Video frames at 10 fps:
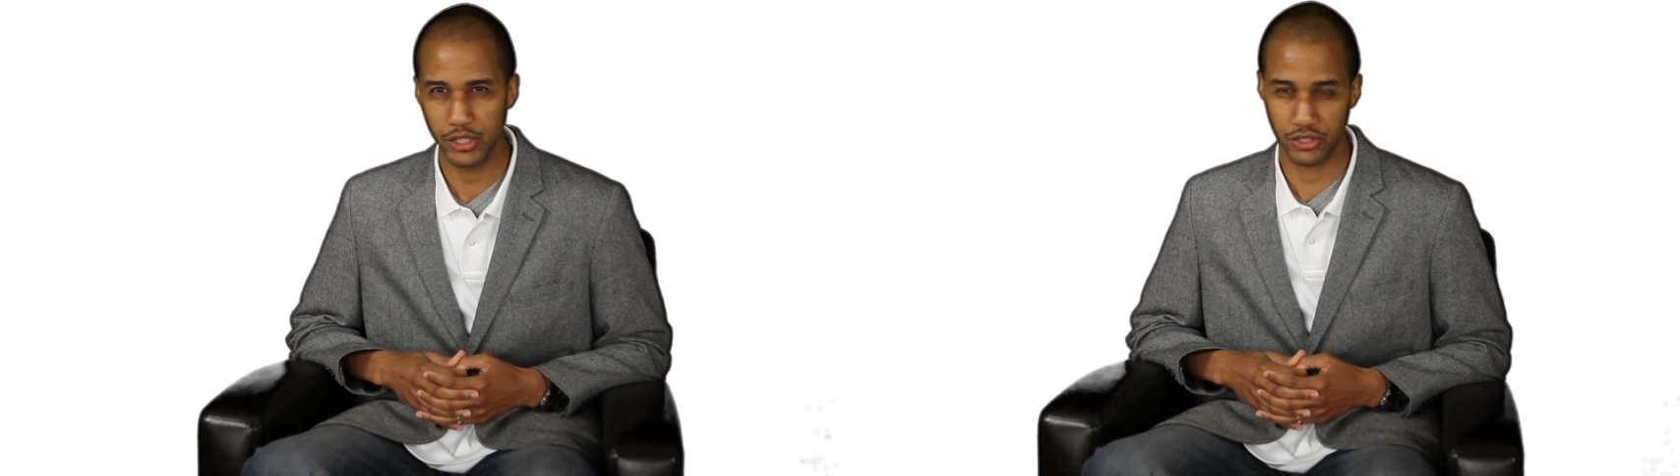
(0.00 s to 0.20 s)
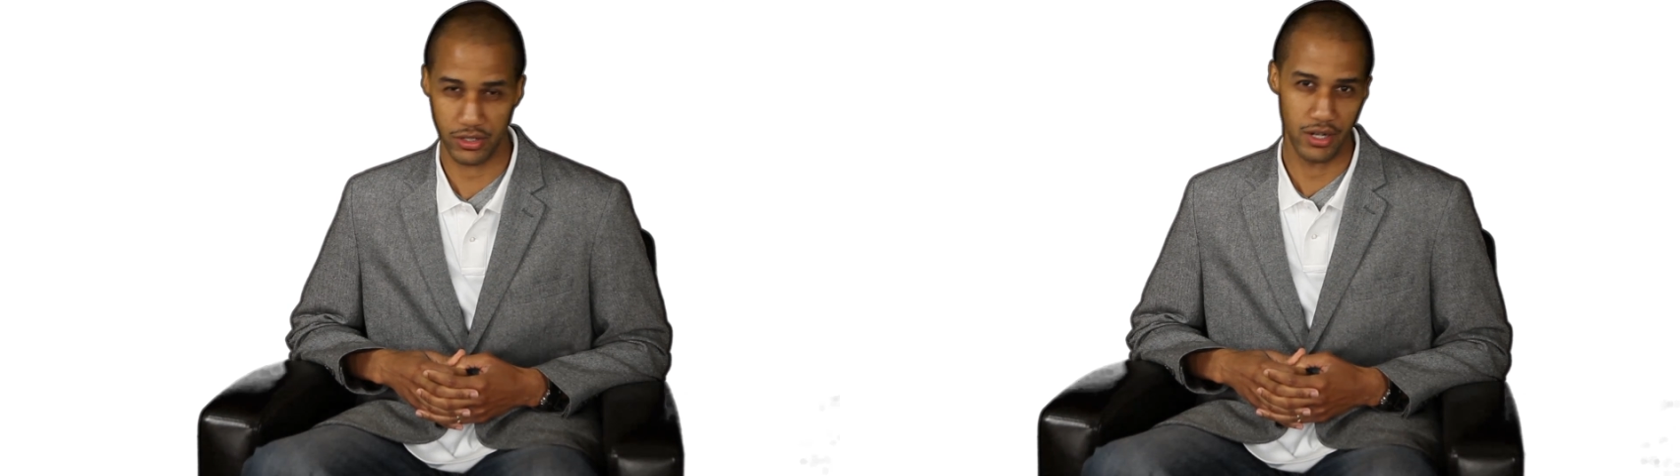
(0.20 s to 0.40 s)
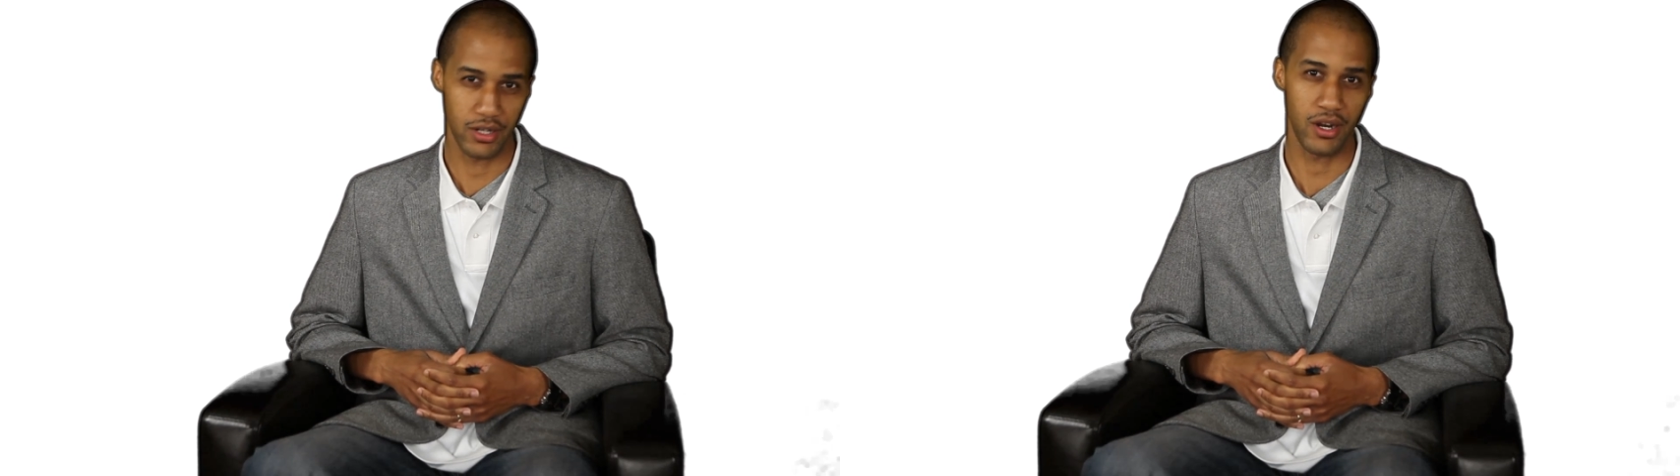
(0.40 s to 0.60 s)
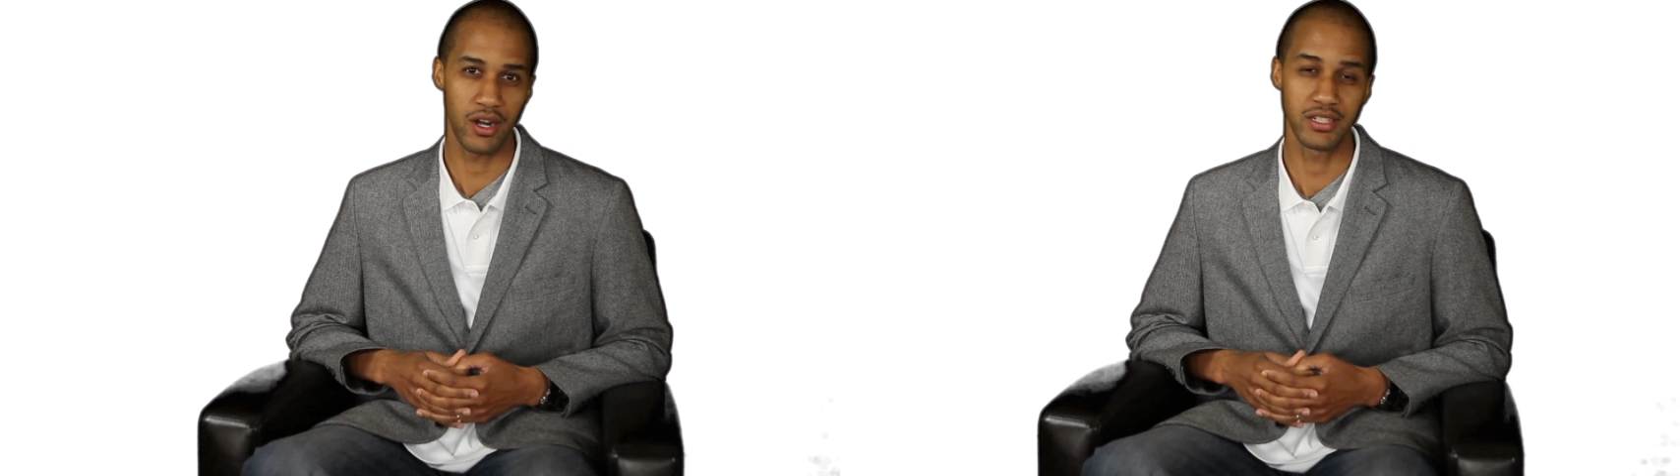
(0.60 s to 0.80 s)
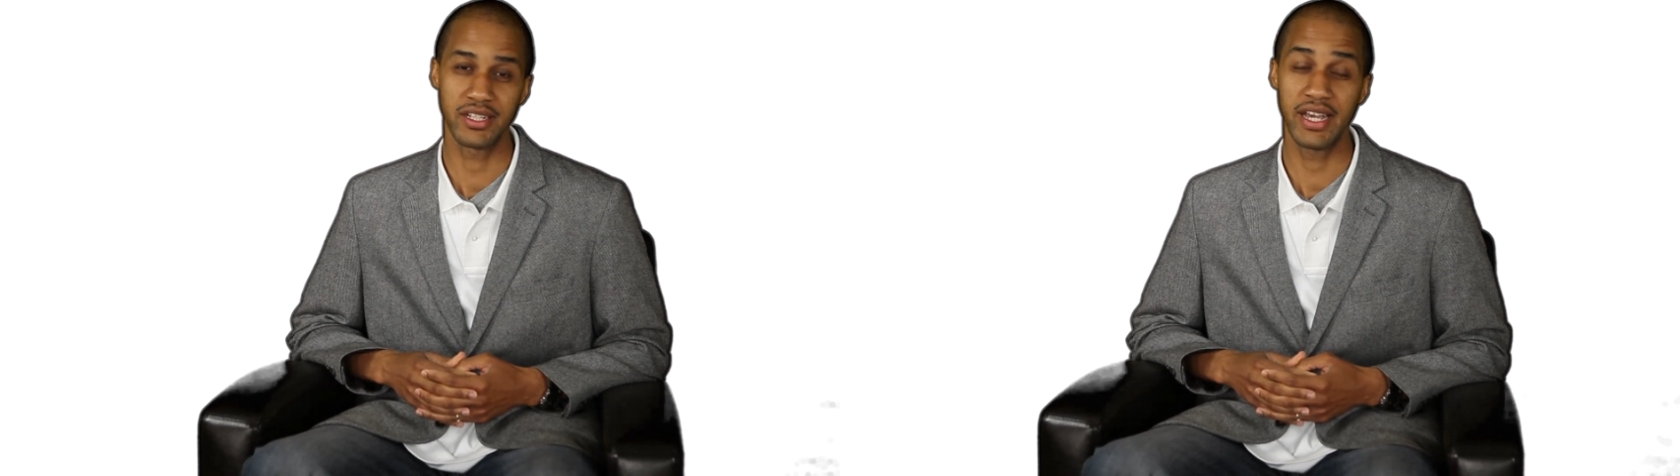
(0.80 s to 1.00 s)
strong
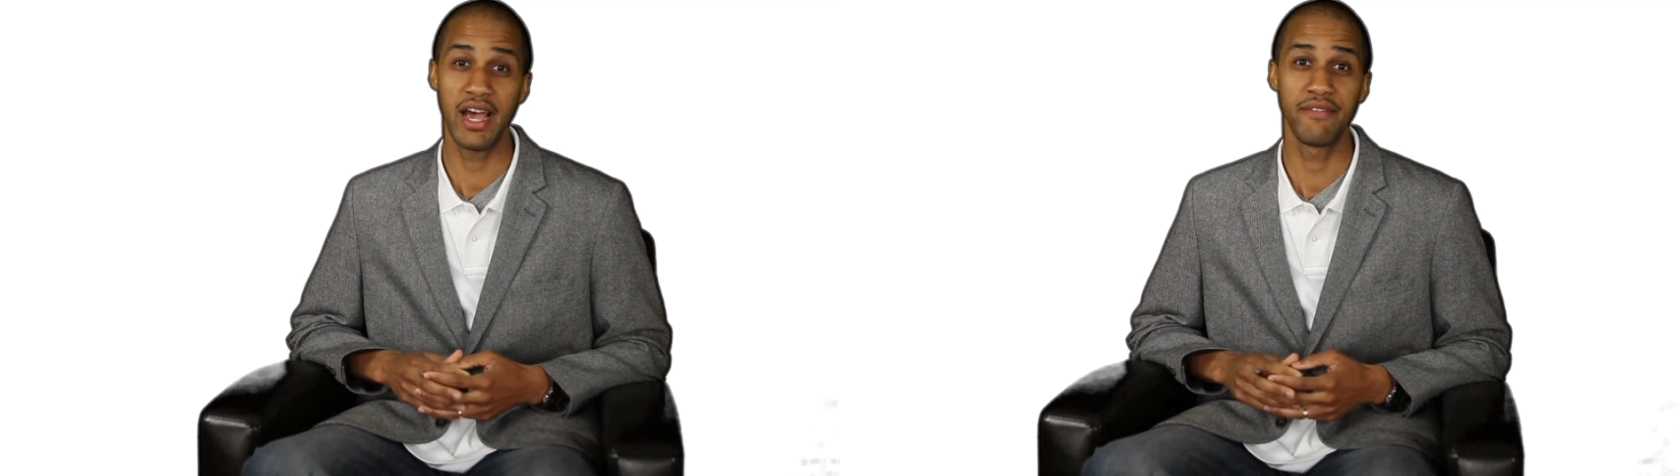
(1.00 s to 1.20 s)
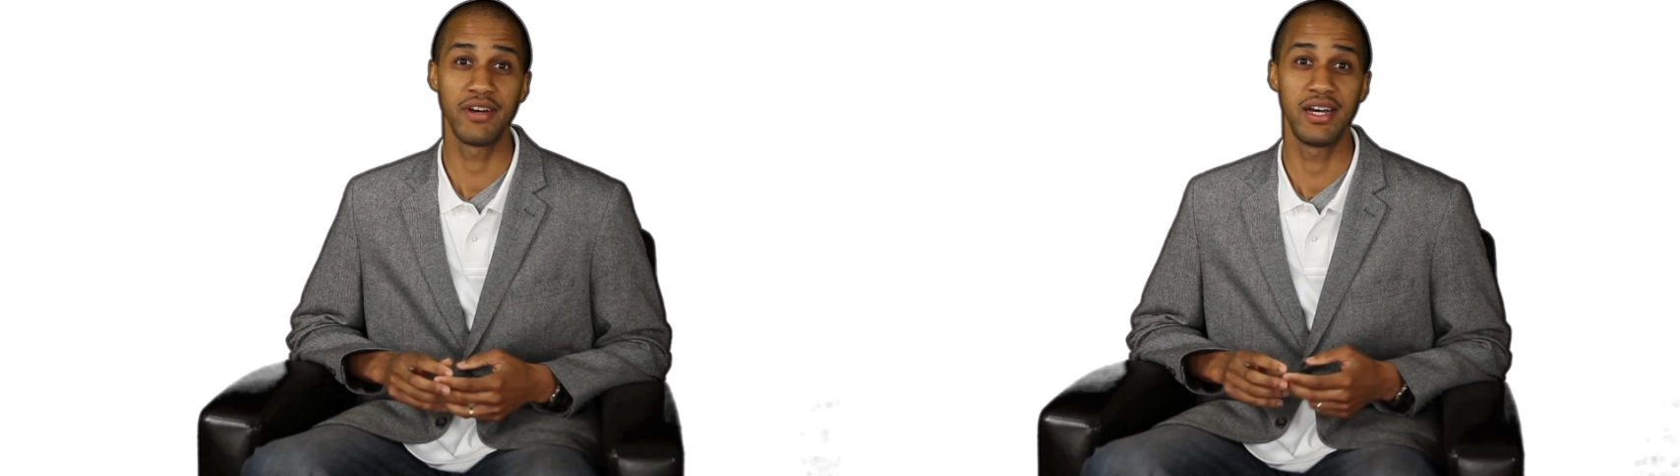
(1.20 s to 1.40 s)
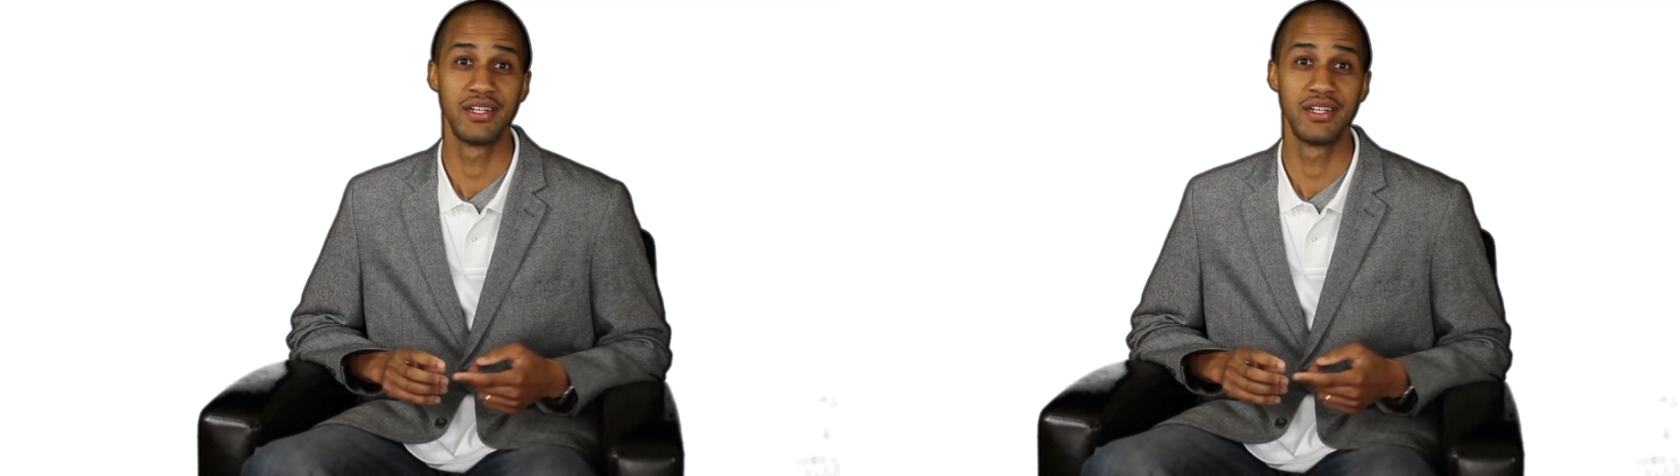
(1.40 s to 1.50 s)
guards, and they have